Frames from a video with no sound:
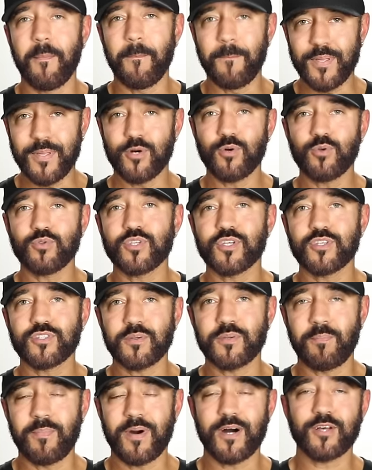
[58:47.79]
Build
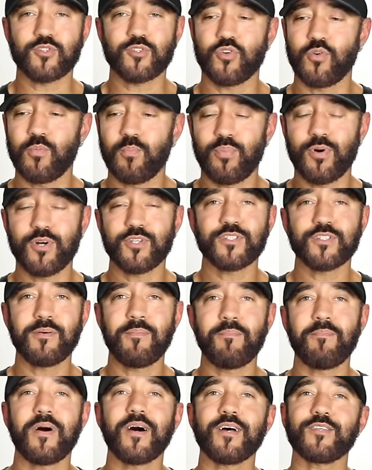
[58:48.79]
some muscle. Put
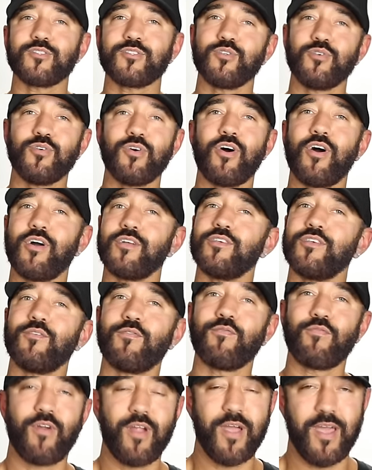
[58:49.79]
some muscle on your
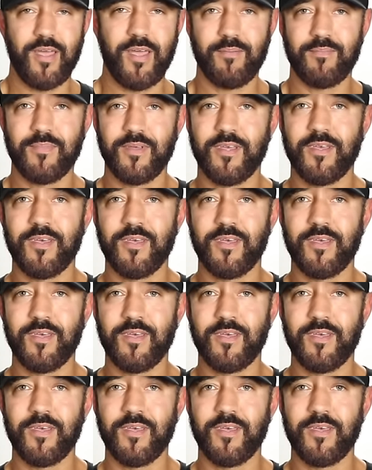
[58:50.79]
frame.